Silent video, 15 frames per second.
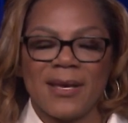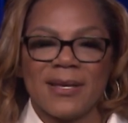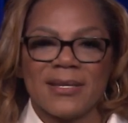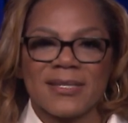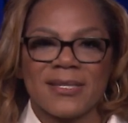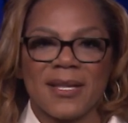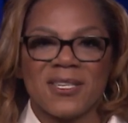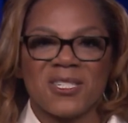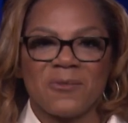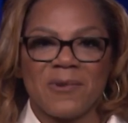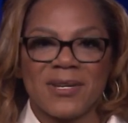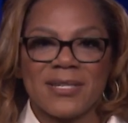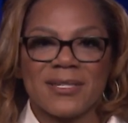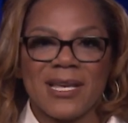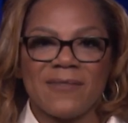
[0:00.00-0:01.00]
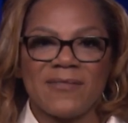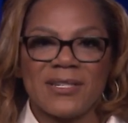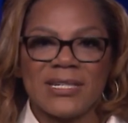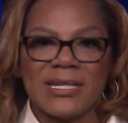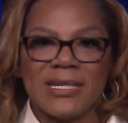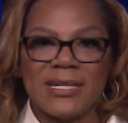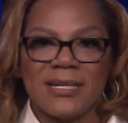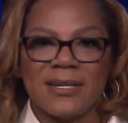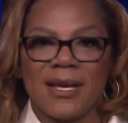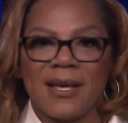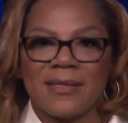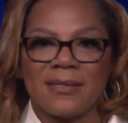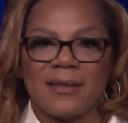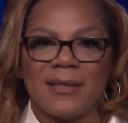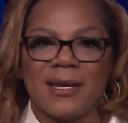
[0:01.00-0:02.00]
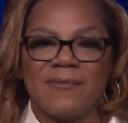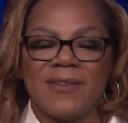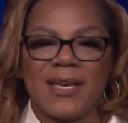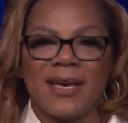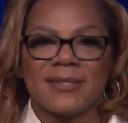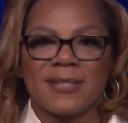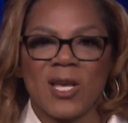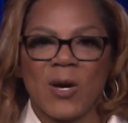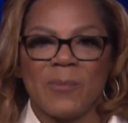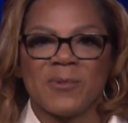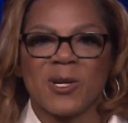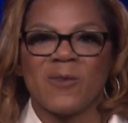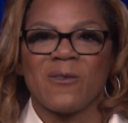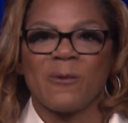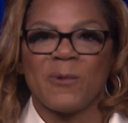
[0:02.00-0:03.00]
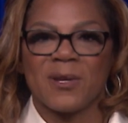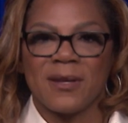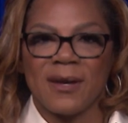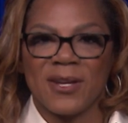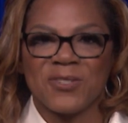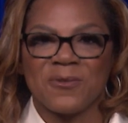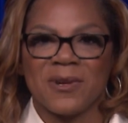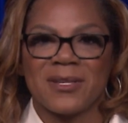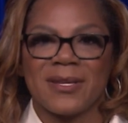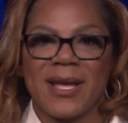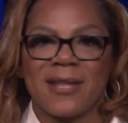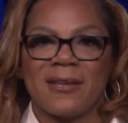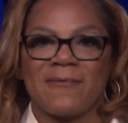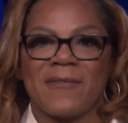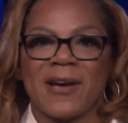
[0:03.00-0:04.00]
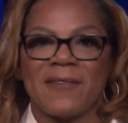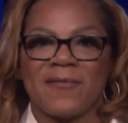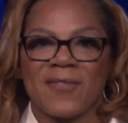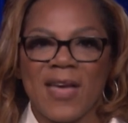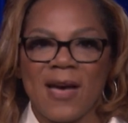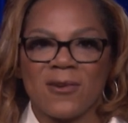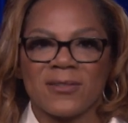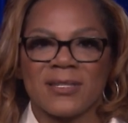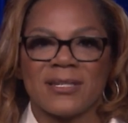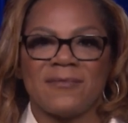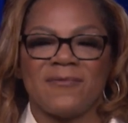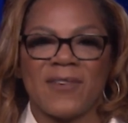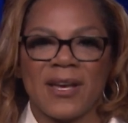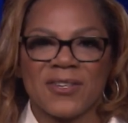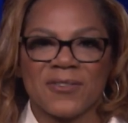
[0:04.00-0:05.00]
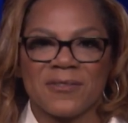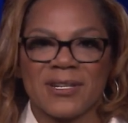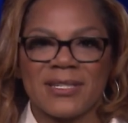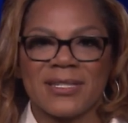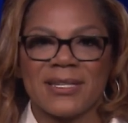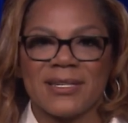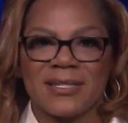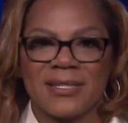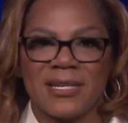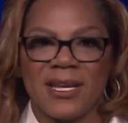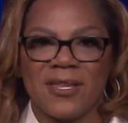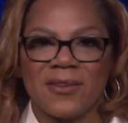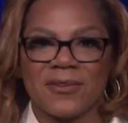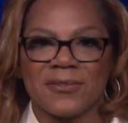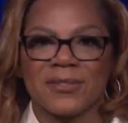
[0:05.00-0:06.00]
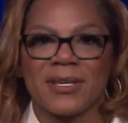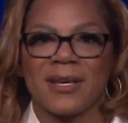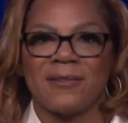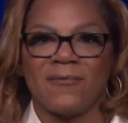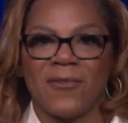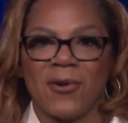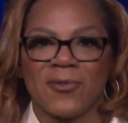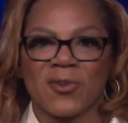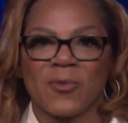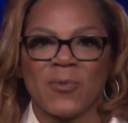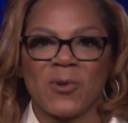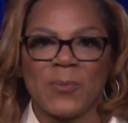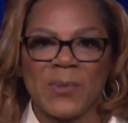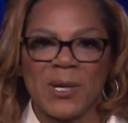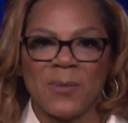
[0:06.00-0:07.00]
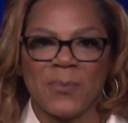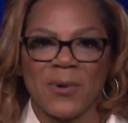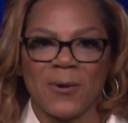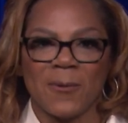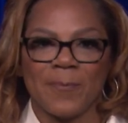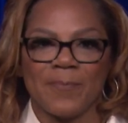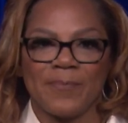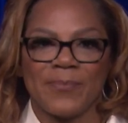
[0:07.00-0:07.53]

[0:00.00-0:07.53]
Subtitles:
Since 2017, the levy has helped over 185,000 veterans, seniors, and vulnerable people.